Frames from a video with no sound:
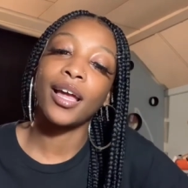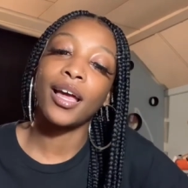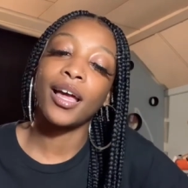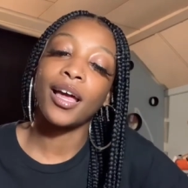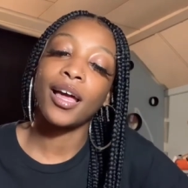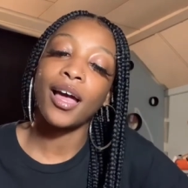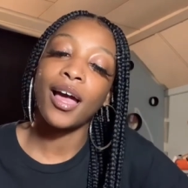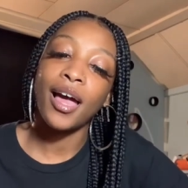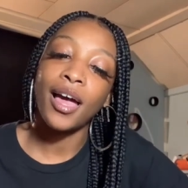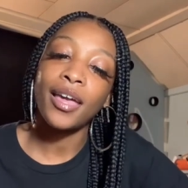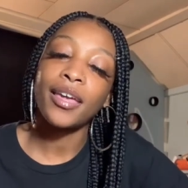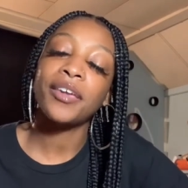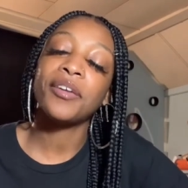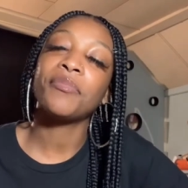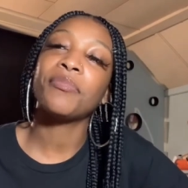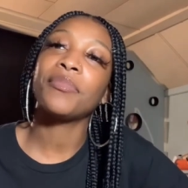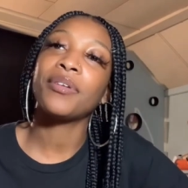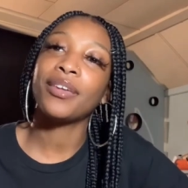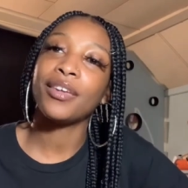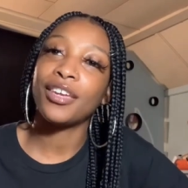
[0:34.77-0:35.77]
I
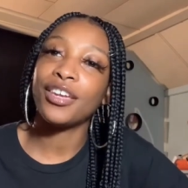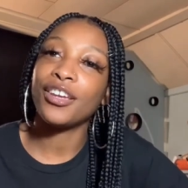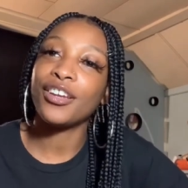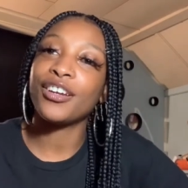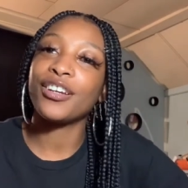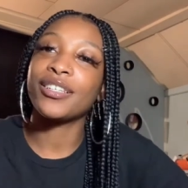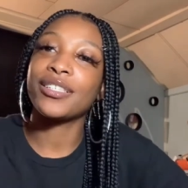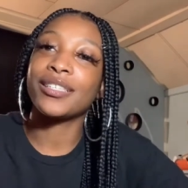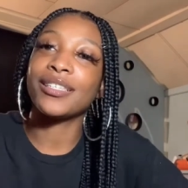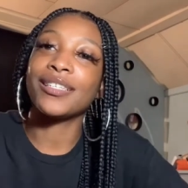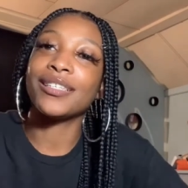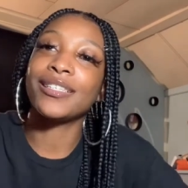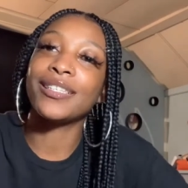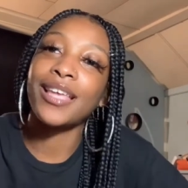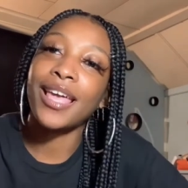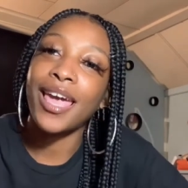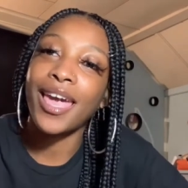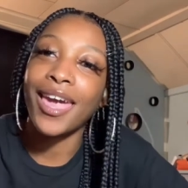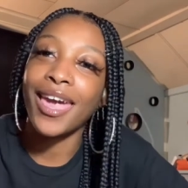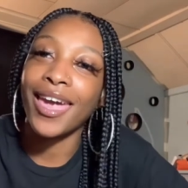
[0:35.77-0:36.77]
am here
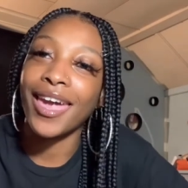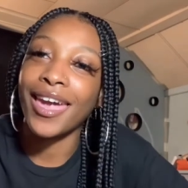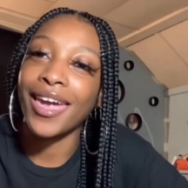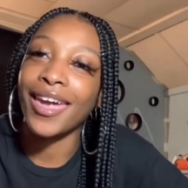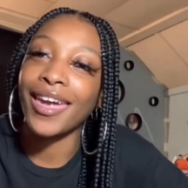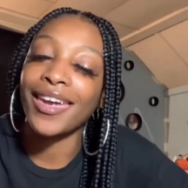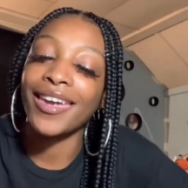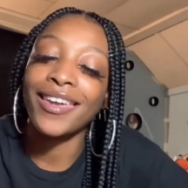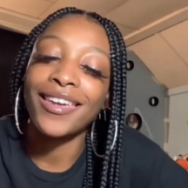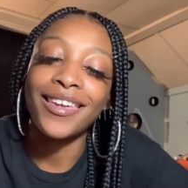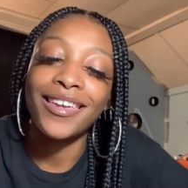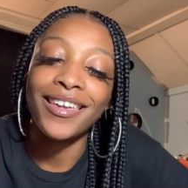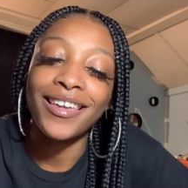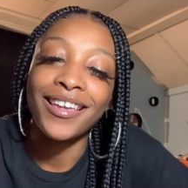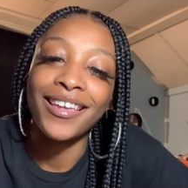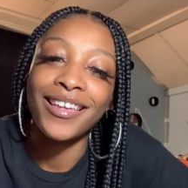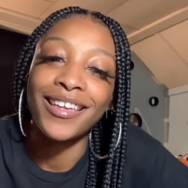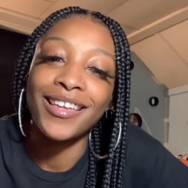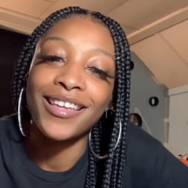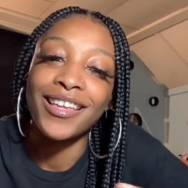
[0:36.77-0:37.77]
today
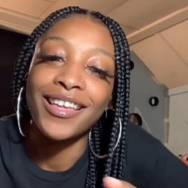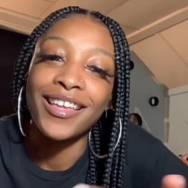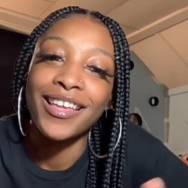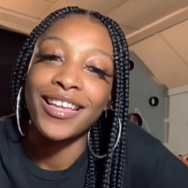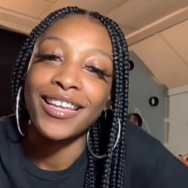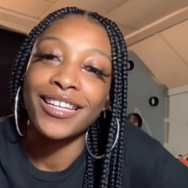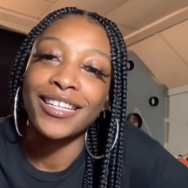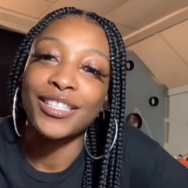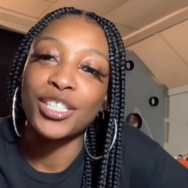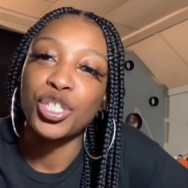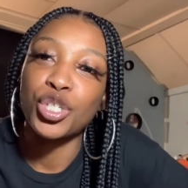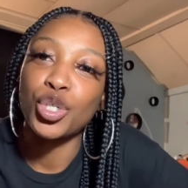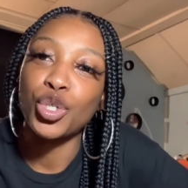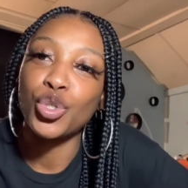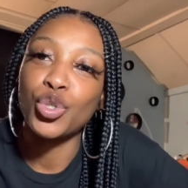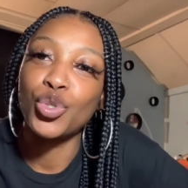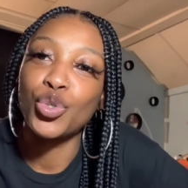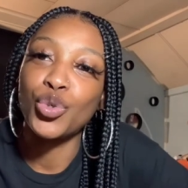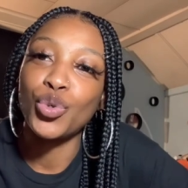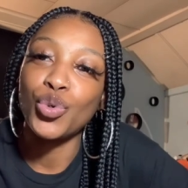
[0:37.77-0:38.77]
to
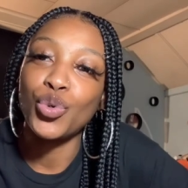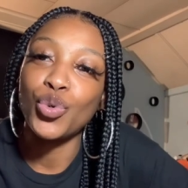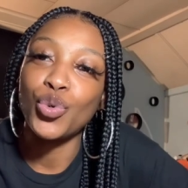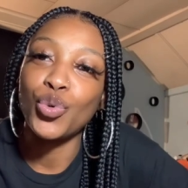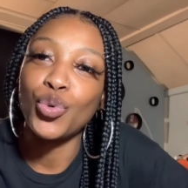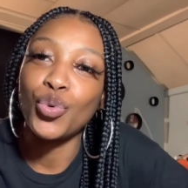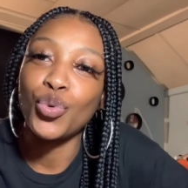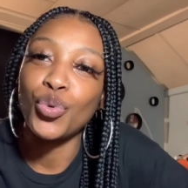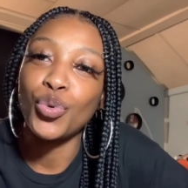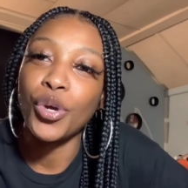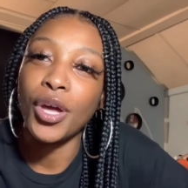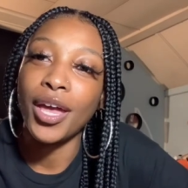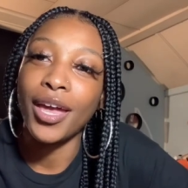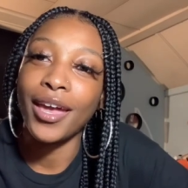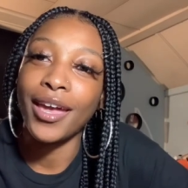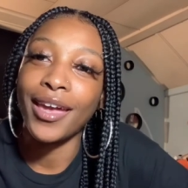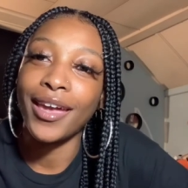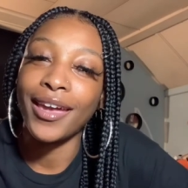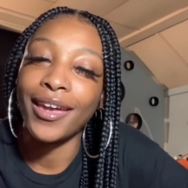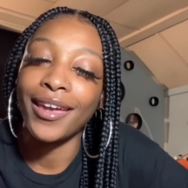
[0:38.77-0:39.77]
do
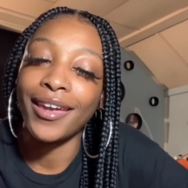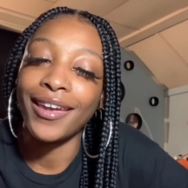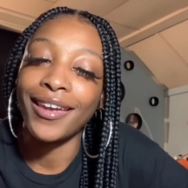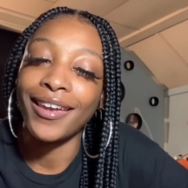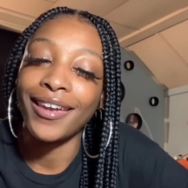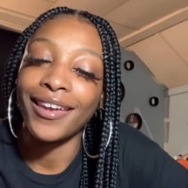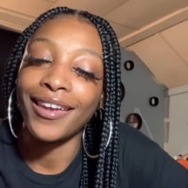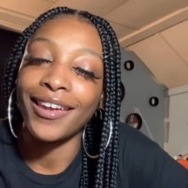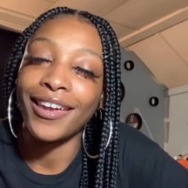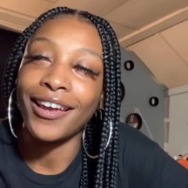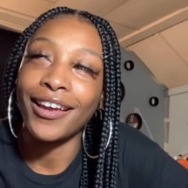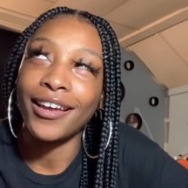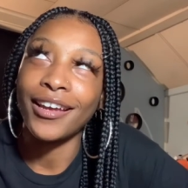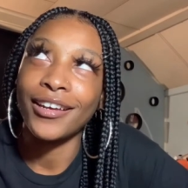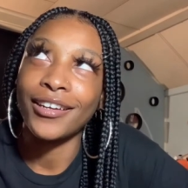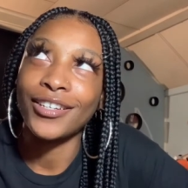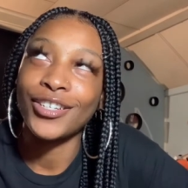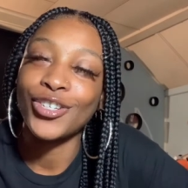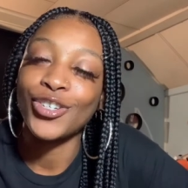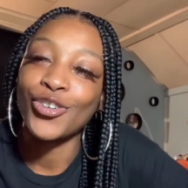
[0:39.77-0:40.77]
a
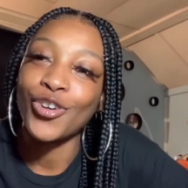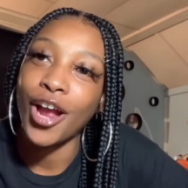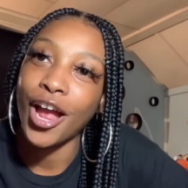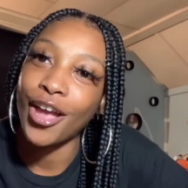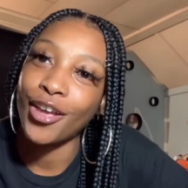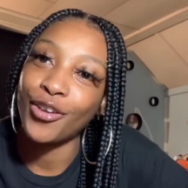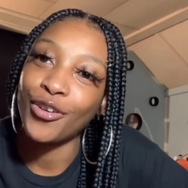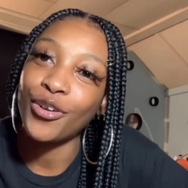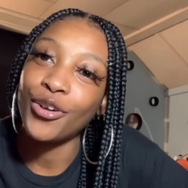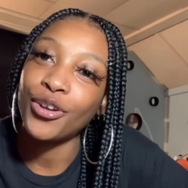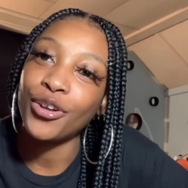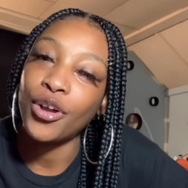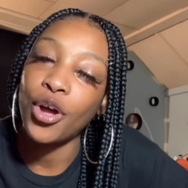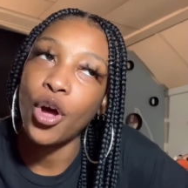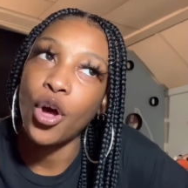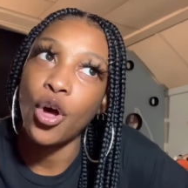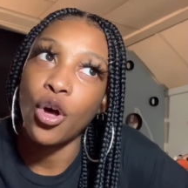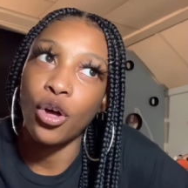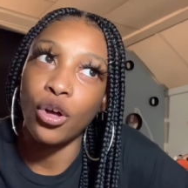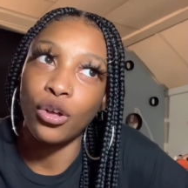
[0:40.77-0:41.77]
try on
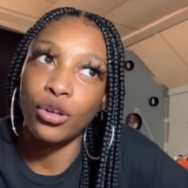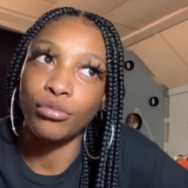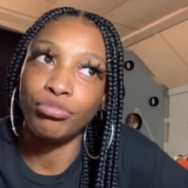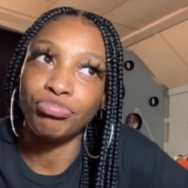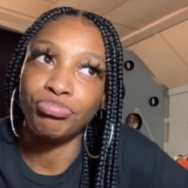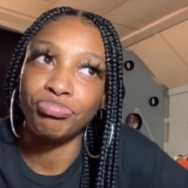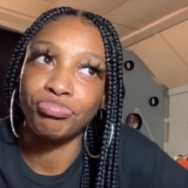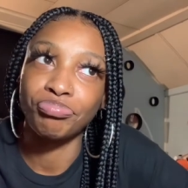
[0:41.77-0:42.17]
haul.